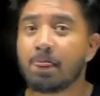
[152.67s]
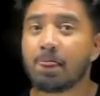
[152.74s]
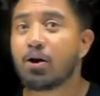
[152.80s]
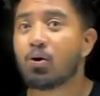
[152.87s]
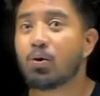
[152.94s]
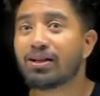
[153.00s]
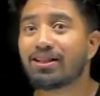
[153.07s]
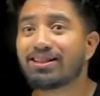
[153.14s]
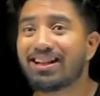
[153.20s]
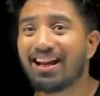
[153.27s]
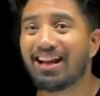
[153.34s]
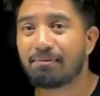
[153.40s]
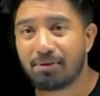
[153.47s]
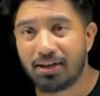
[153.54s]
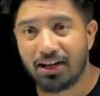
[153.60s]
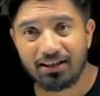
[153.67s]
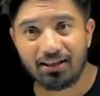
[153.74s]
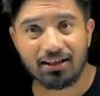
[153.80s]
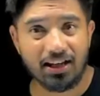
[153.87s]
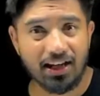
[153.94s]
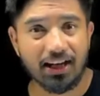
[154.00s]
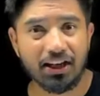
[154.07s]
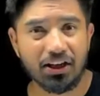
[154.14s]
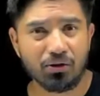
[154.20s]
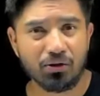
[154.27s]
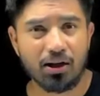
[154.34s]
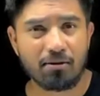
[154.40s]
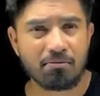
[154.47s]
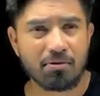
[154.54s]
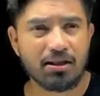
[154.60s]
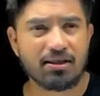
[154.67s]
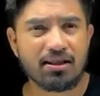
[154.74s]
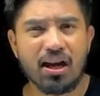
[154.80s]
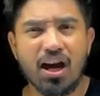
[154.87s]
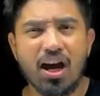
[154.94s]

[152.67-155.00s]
or it can be either negative numbers,